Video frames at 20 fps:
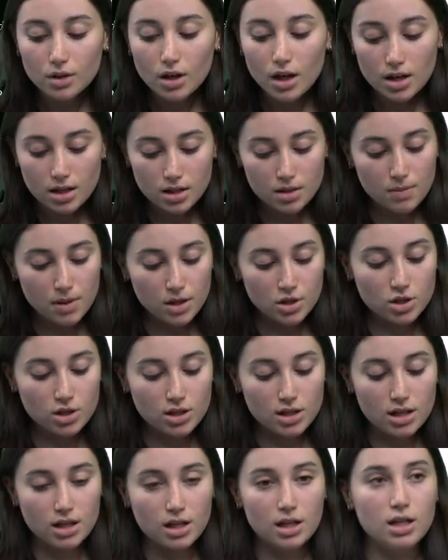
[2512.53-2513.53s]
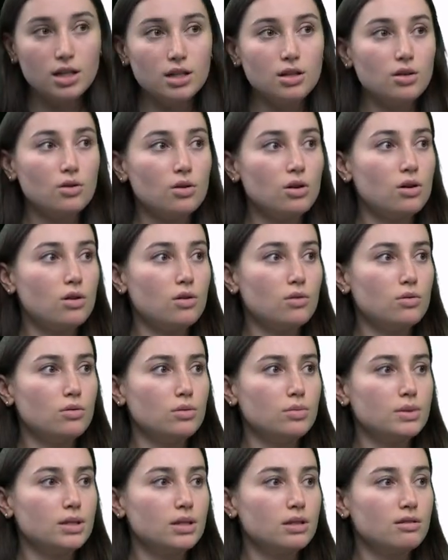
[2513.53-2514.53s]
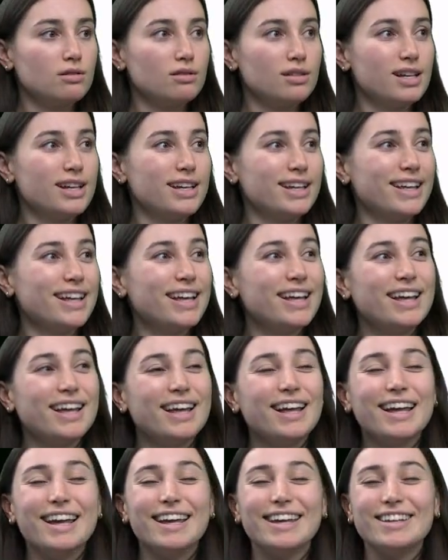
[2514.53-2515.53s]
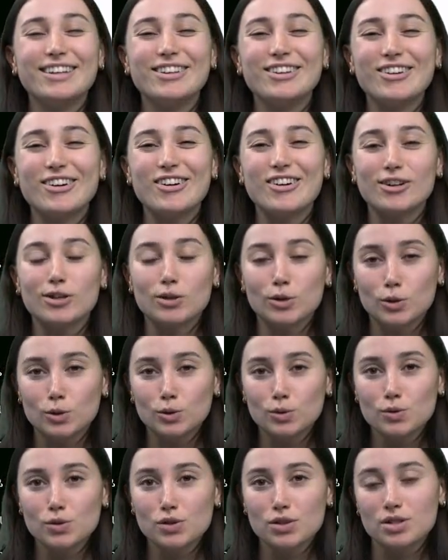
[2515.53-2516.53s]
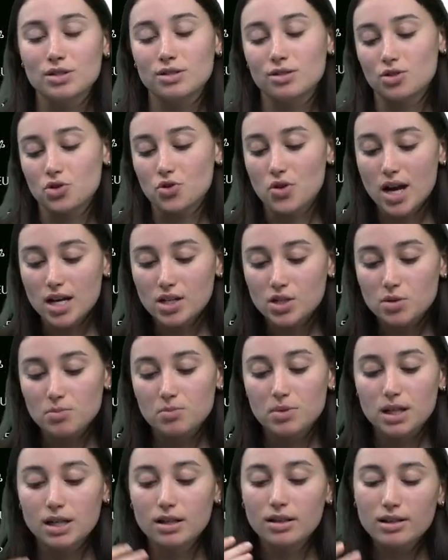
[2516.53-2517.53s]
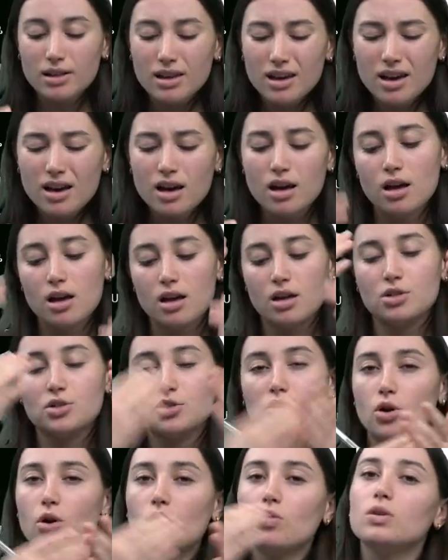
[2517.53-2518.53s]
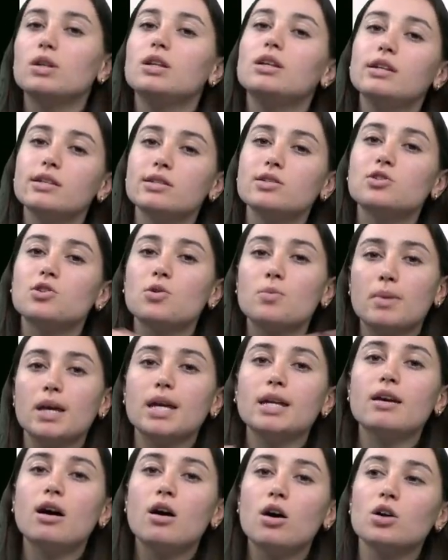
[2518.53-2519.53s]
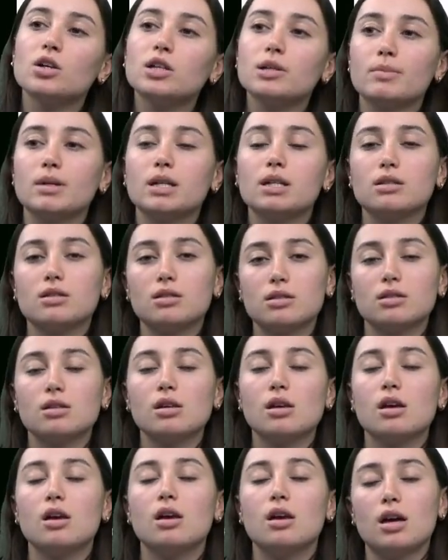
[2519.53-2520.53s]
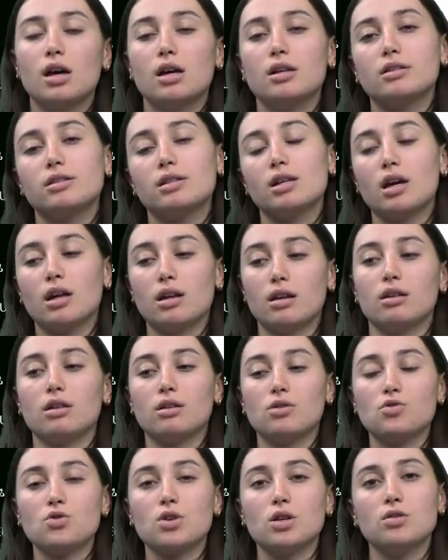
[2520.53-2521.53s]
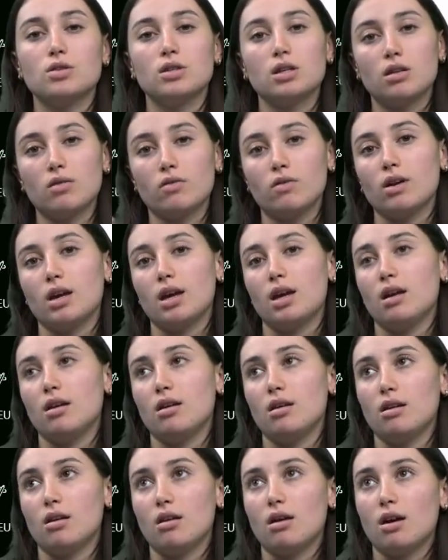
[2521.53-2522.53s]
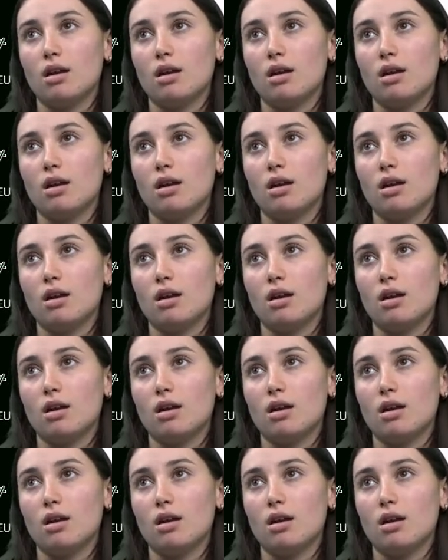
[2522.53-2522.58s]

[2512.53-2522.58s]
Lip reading: And especially in your, in your conclusion, try to be clear, to only list your main arguments, and then try to give an